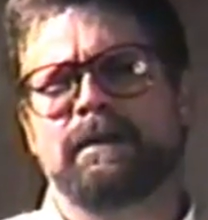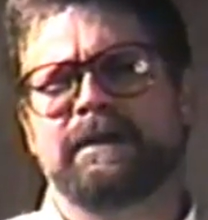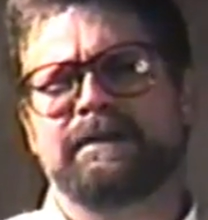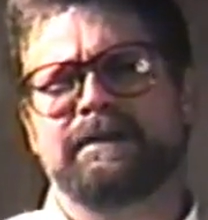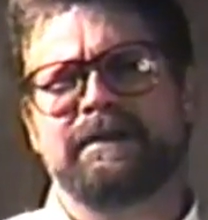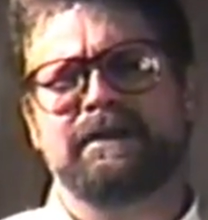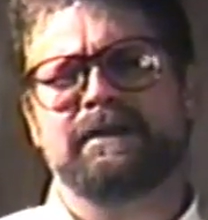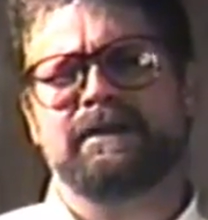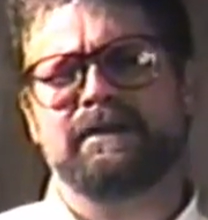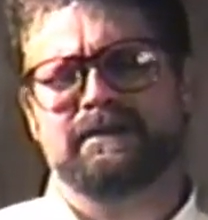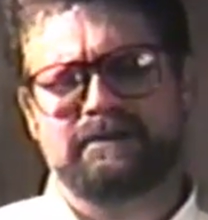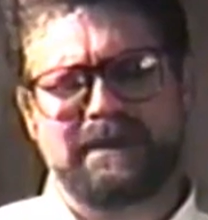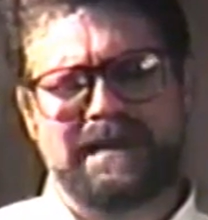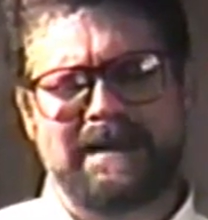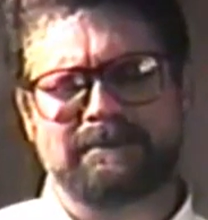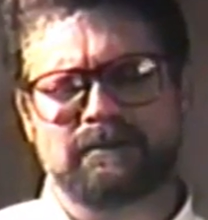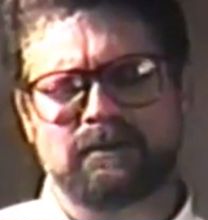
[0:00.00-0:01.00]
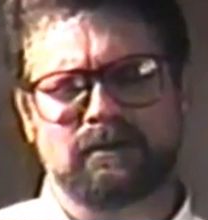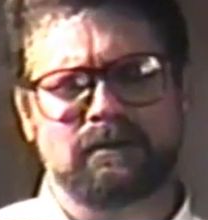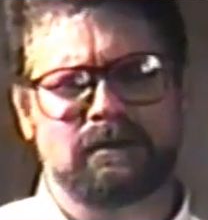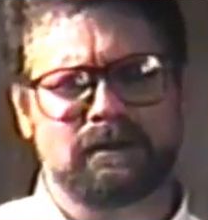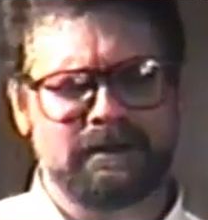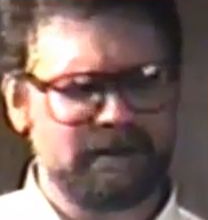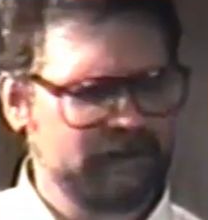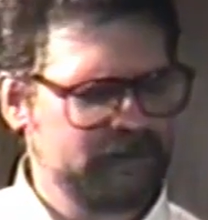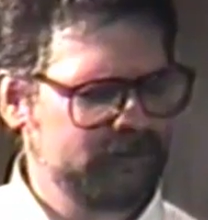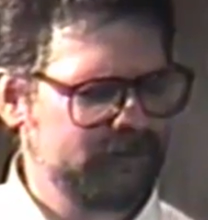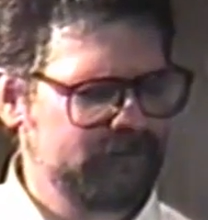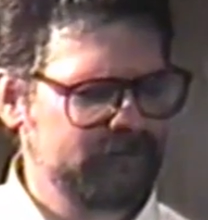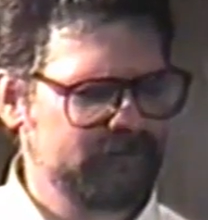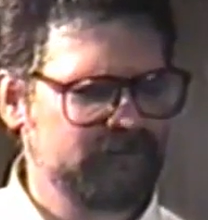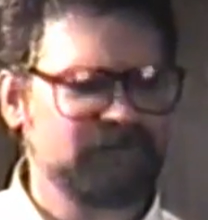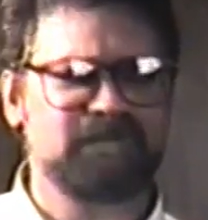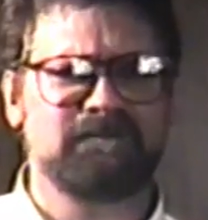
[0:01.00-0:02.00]
But it is absolutely
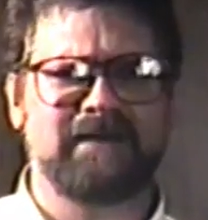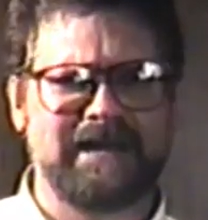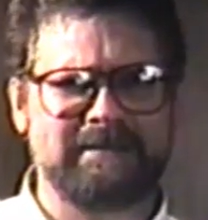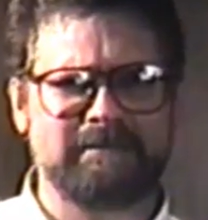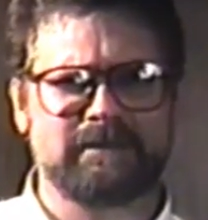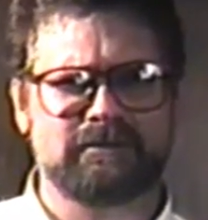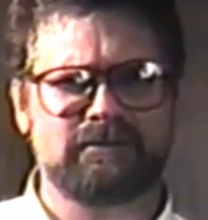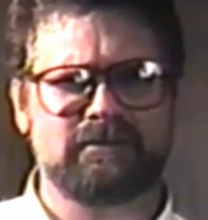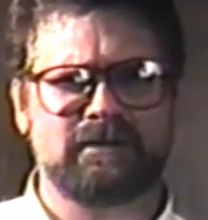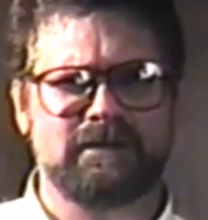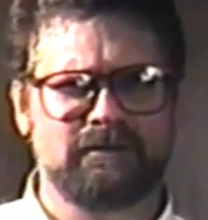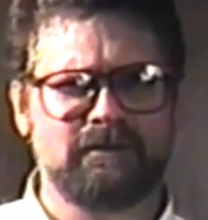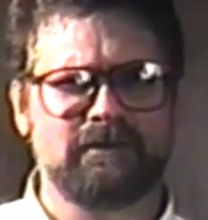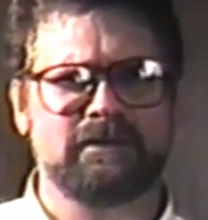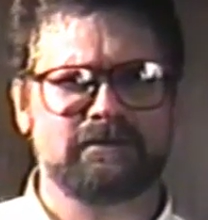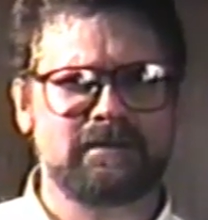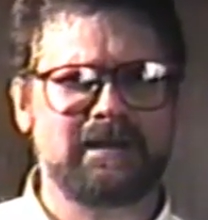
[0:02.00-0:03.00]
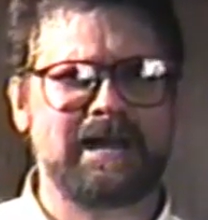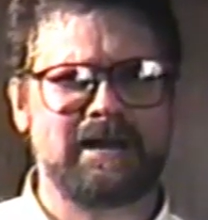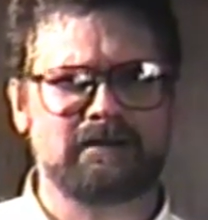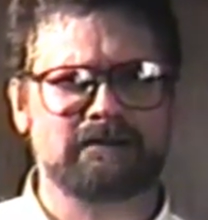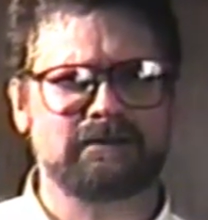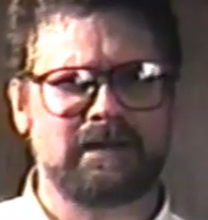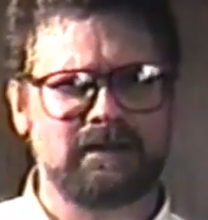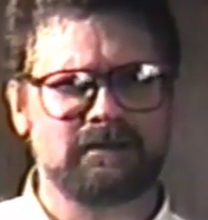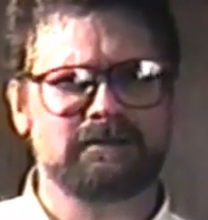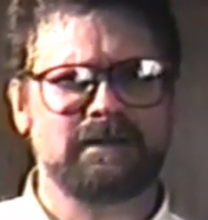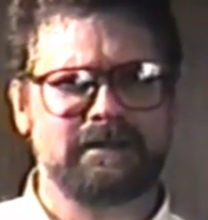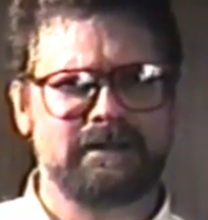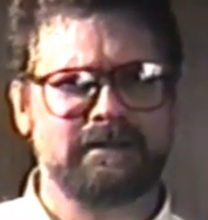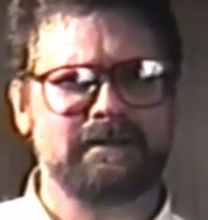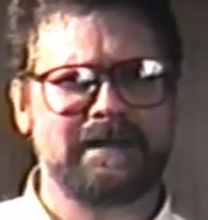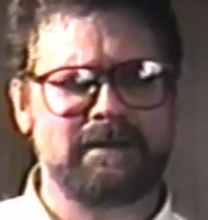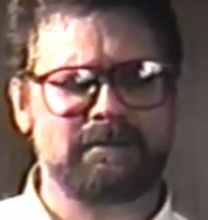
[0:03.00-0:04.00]
famous in this house. I'll
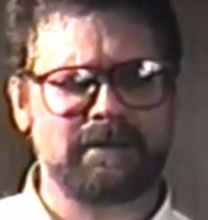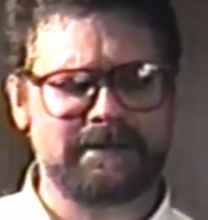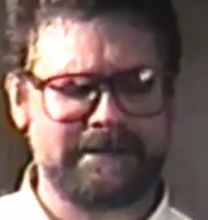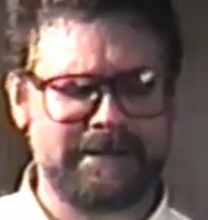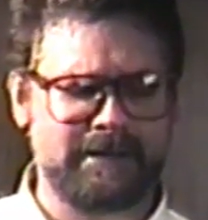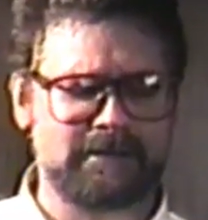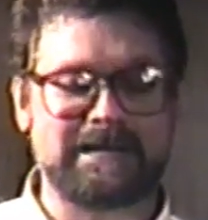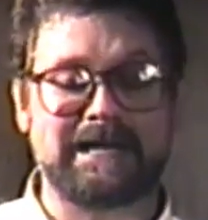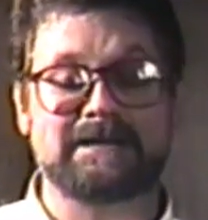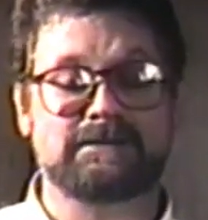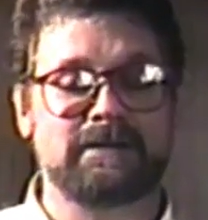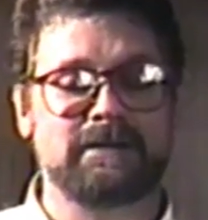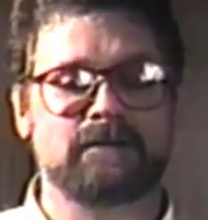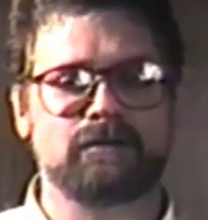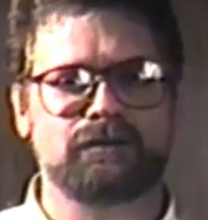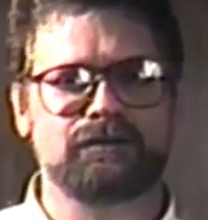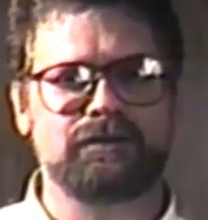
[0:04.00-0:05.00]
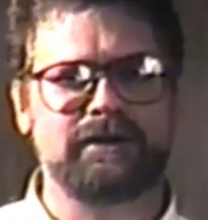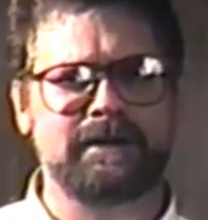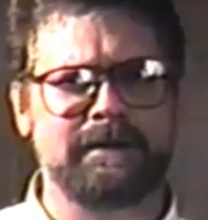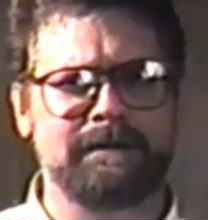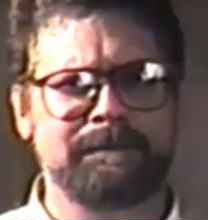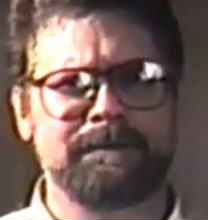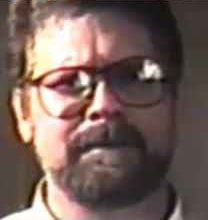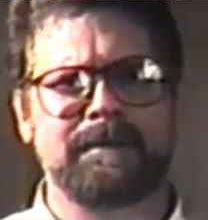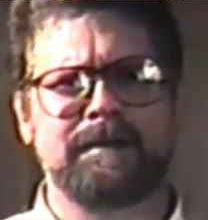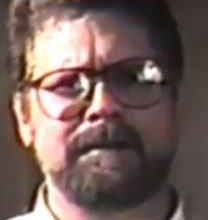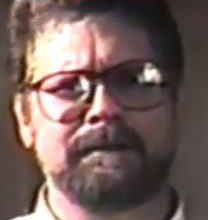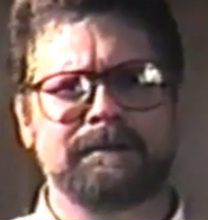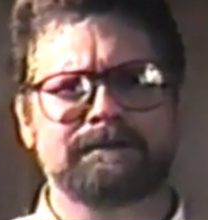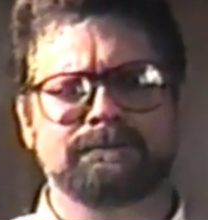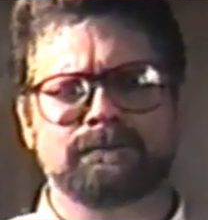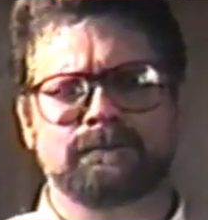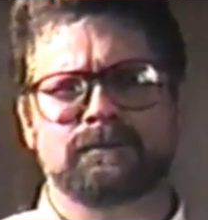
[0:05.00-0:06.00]
tell you that right now, Casa Cucina.
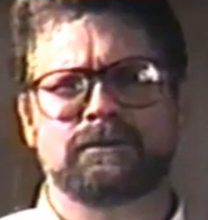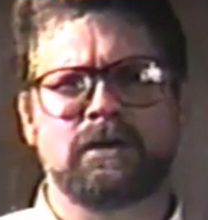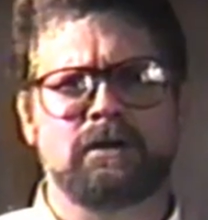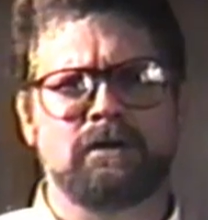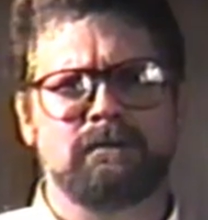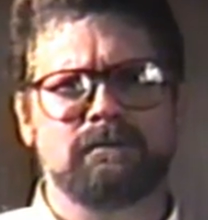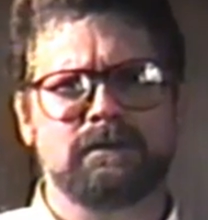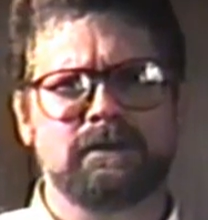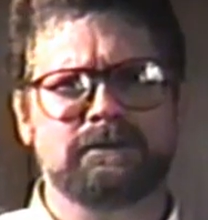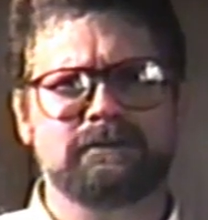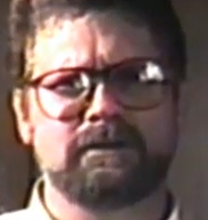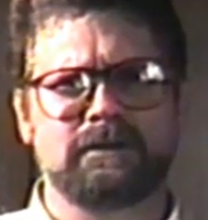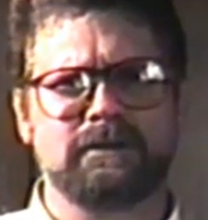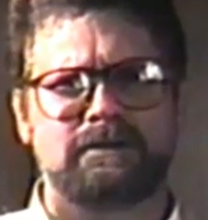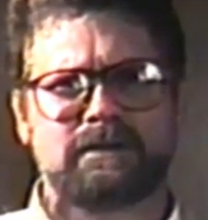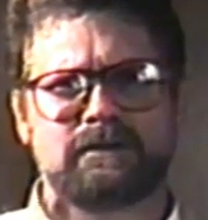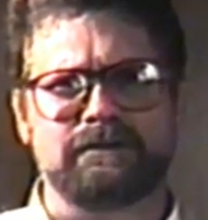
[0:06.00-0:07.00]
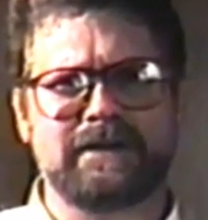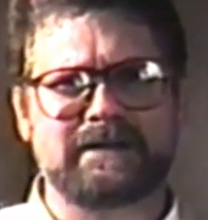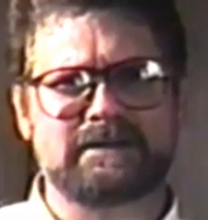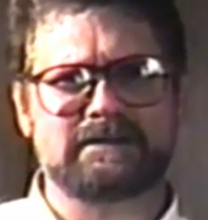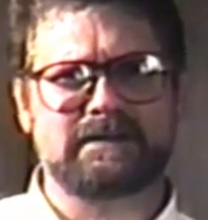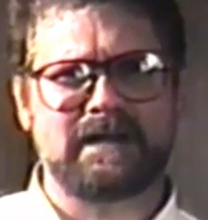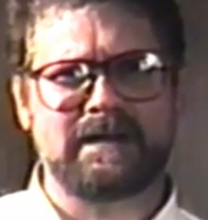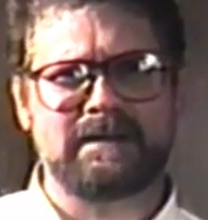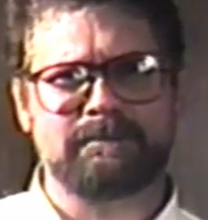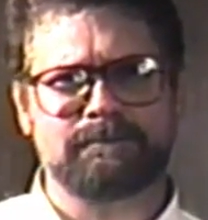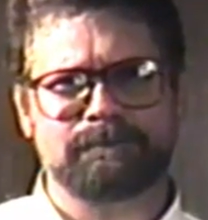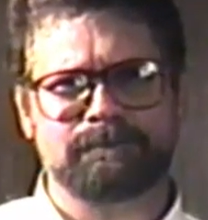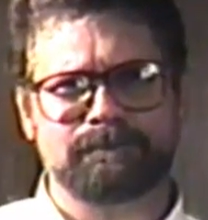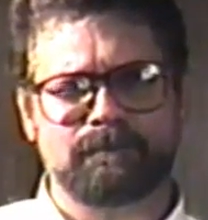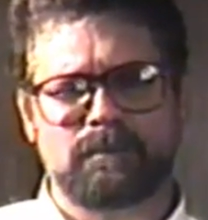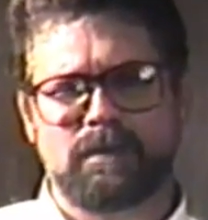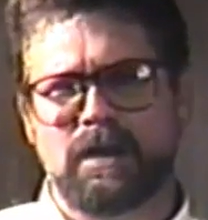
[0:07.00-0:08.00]
So listen, until next time,
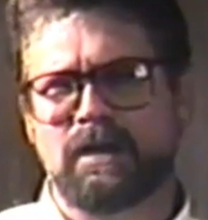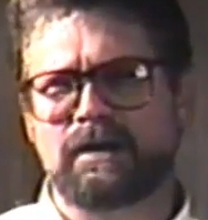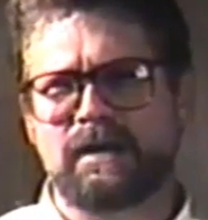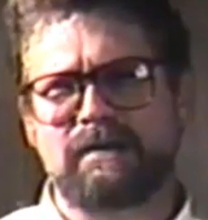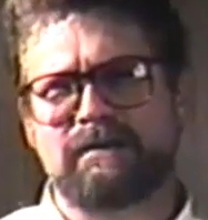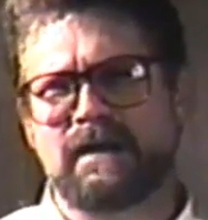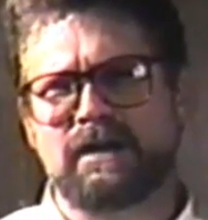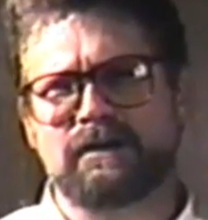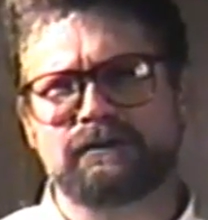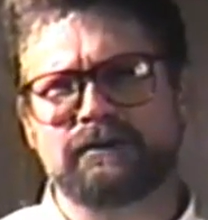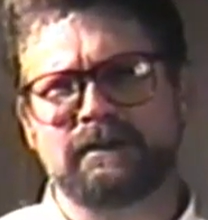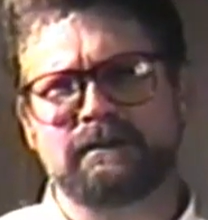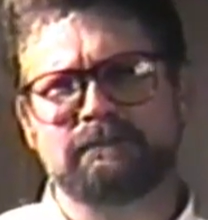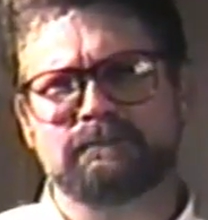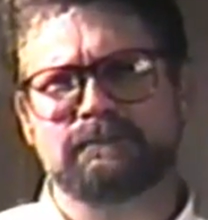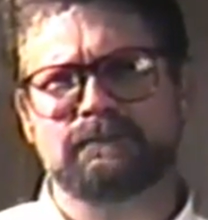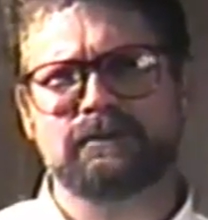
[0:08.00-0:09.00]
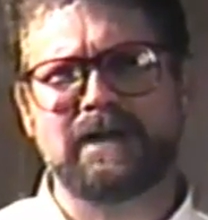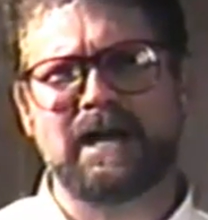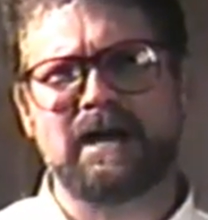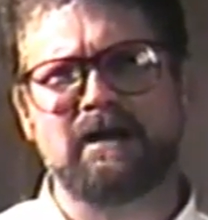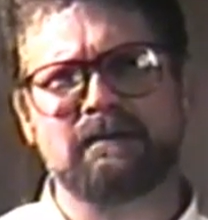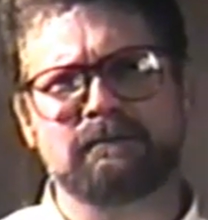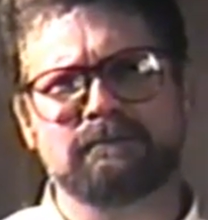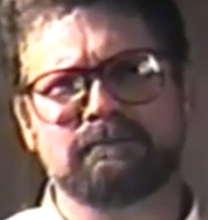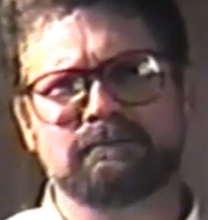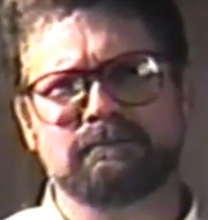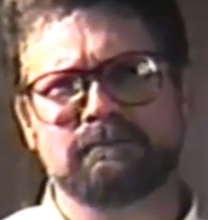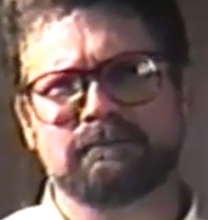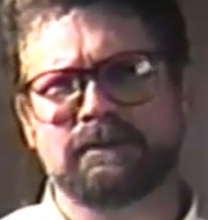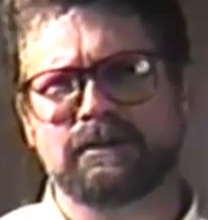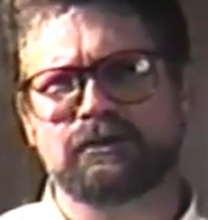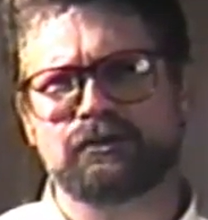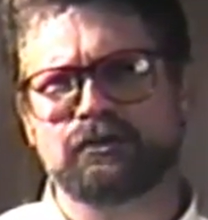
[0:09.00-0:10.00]
arrivederci, ciao,
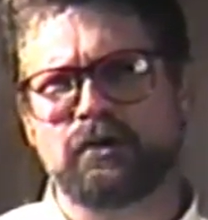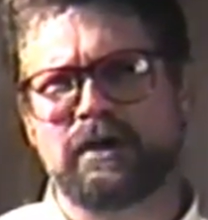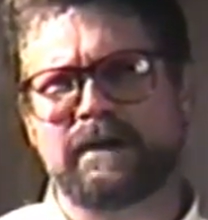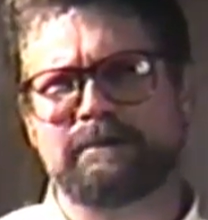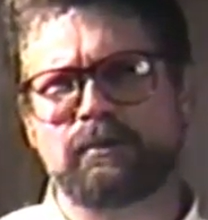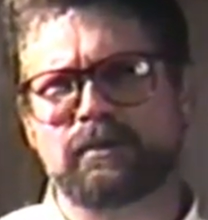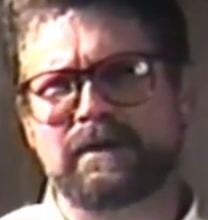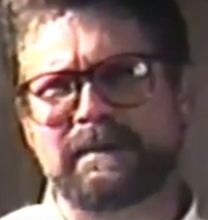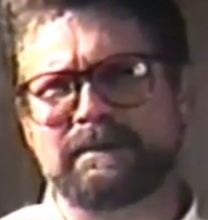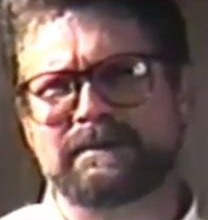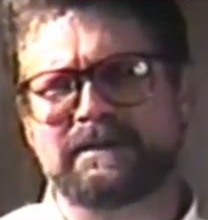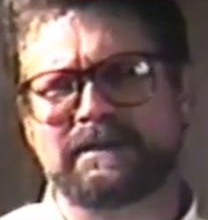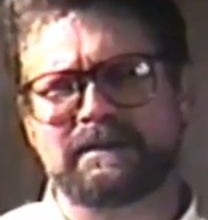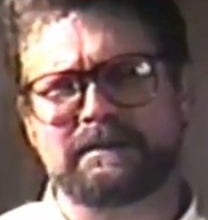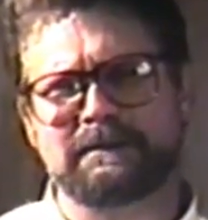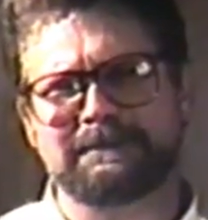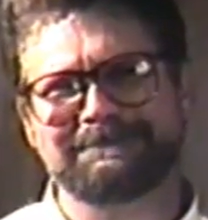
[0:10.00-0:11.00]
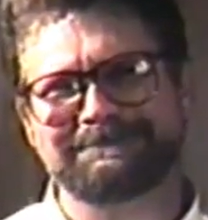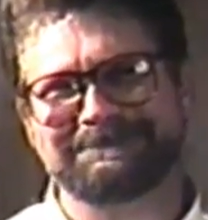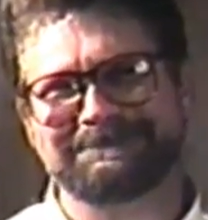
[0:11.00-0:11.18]
enjoy, buon appetit.